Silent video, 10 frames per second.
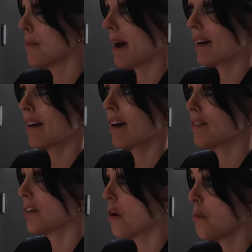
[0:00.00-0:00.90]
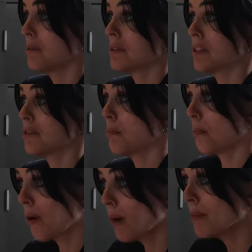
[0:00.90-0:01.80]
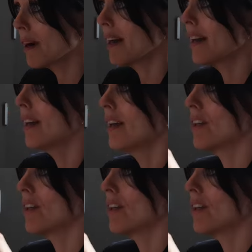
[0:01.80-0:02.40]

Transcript: my bank account. I opened it properly.